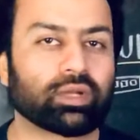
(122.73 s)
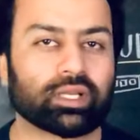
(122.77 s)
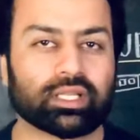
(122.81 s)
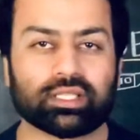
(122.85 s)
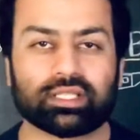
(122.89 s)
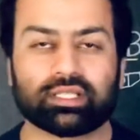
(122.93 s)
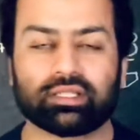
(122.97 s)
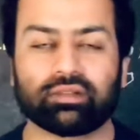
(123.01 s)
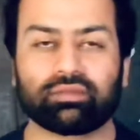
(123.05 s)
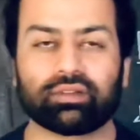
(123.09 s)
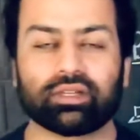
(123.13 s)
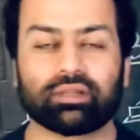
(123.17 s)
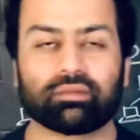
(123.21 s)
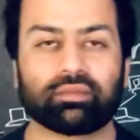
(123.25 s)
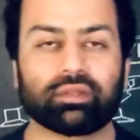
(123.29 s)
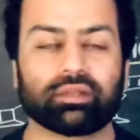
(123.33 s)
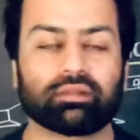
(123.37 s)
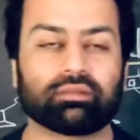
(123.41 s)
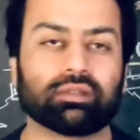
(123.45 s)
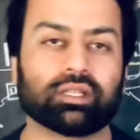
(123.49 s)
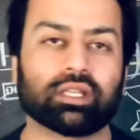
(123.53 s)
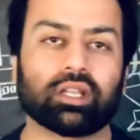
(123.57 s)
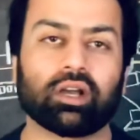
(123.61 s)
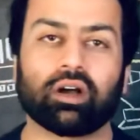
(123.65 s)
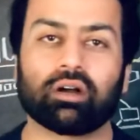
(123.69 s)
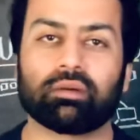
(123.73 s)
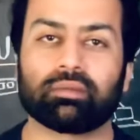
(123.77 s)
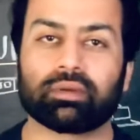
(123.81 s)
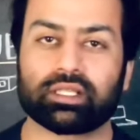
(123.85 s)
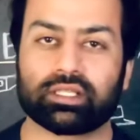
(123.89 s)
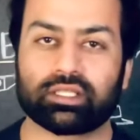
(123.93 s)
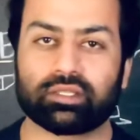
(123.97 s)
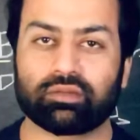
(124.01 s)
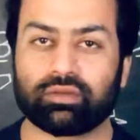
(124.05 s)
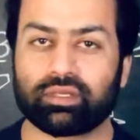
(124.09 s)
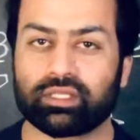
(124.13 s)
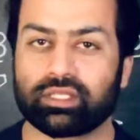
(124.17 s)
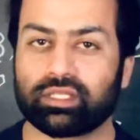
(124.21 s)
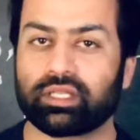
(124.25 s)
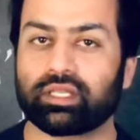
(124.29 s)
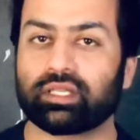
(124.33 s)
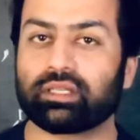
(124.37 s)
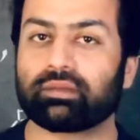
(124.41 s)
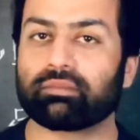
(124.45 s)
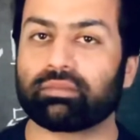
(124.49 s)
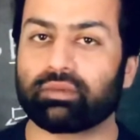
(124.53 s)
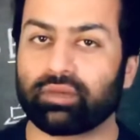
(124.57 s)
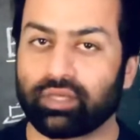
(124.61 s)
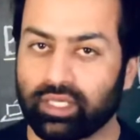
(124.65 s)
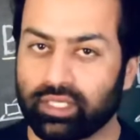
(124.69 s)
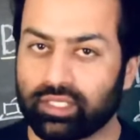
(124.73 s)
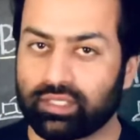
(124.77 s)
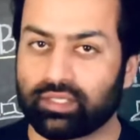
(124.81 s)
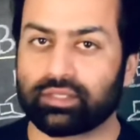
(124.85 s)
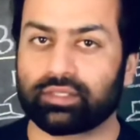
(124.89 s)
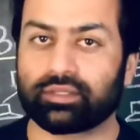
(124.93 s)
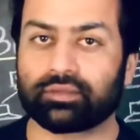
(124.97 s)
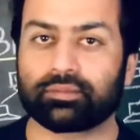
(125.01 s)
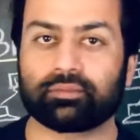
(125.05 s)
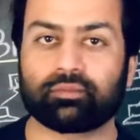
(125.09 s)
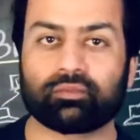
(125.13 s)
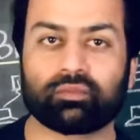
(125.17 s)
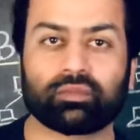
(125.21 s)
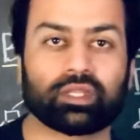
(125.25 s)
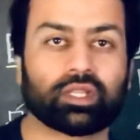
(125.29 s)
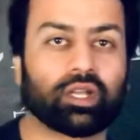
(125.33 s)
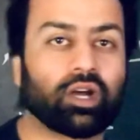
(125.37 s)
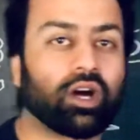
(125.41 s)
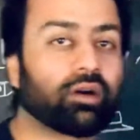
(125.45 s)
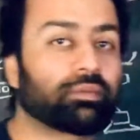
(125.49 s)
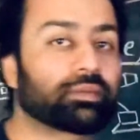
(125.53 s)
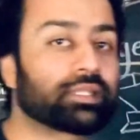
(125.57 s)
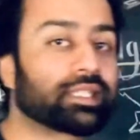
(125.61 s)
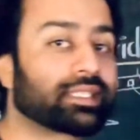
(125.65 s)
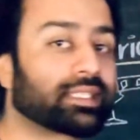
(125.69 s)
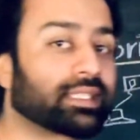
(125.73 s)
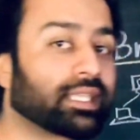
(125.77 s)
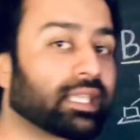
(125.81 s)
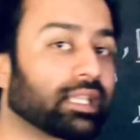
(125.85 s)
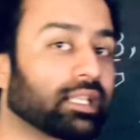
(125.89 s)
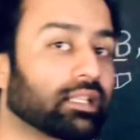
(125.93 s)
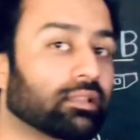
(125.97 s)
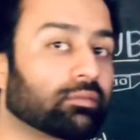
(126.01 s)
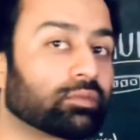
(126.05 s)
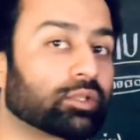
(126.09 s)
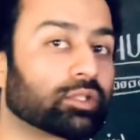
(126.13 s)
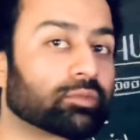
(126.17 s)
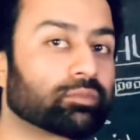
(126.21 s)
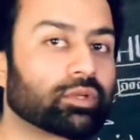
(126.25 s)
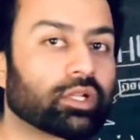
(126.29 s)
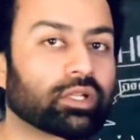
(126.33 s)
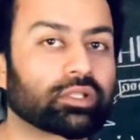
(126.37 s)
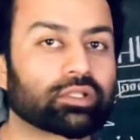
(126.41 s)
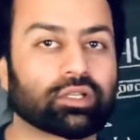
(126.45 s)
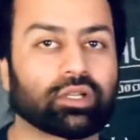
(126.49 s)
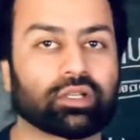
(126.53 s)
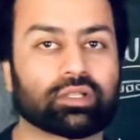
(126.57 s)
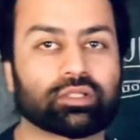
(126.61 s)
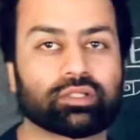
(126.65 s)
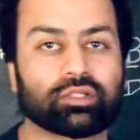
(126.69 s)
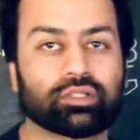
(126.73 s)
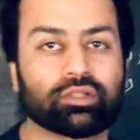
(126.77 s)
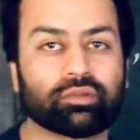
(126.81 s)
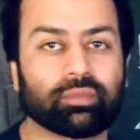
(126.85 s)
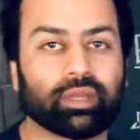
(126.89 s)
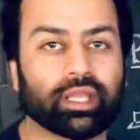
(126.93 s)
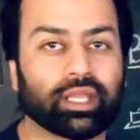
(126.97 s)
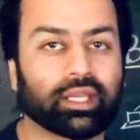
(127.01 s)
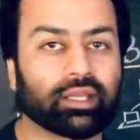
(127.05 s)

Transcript: different between hub and switch and bridge. Hub is a single board broadcast domain,